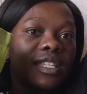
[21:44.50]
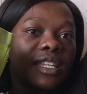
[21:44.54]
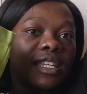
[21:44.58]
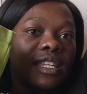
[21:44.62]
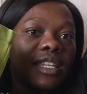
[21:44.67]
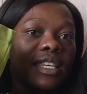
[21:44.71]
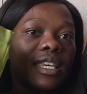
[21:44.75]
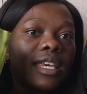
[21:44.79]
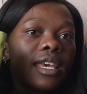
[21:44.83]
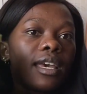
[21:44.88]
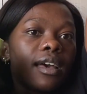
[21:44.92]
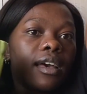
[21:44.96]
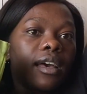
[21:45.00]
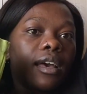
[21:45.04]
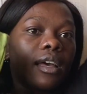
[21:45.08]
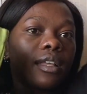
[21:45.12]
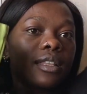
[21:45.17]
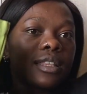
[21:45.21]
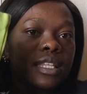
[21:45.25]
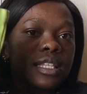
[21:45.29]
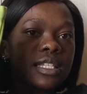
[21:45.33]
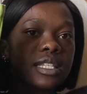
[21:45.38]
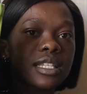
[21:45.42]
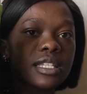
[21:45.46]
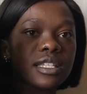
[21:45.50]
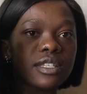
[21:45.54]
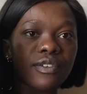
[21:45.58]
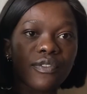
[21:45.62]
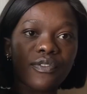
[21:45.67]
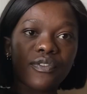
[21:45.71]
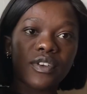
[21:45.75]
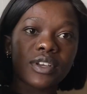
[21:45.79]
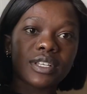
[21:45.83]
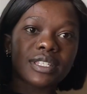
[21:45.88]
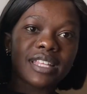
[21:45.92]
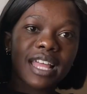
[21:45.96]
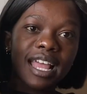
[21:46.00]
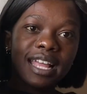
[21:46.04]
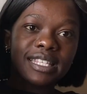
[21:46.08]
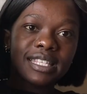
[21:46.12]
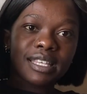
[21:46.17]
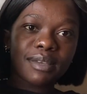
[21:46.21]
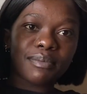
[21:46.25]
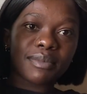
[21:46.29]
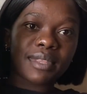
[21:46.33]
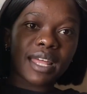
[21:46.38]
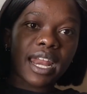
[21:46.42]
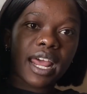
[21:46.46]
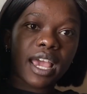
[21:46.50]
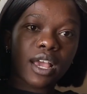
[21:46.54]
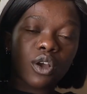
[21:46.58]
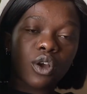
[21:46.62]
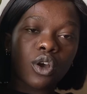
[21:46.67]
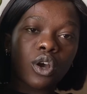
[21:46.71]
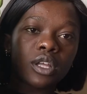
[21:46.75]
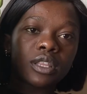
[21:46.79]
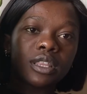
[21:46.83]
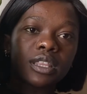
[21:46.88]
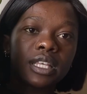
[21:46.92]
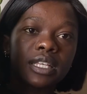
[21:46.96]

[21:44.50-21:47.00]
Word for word: in here this is the first item that I got